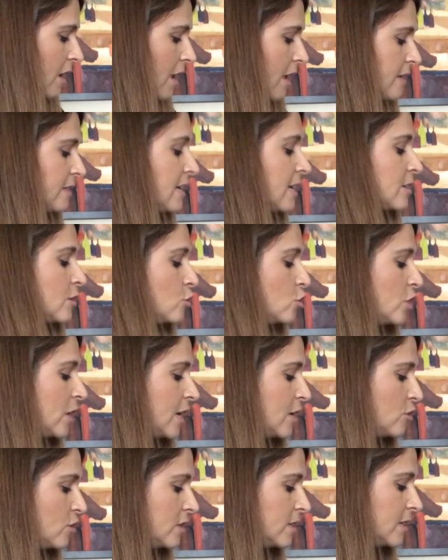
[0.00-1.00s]
and doesn't
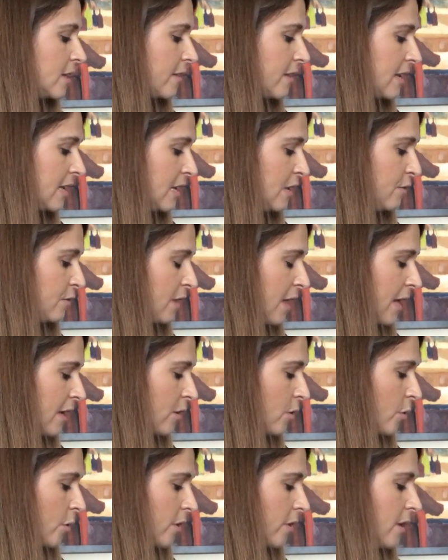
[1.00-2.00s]
change until the E
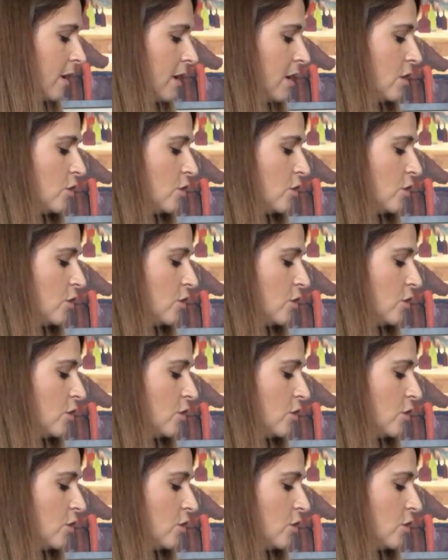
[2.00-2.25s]
flat chord.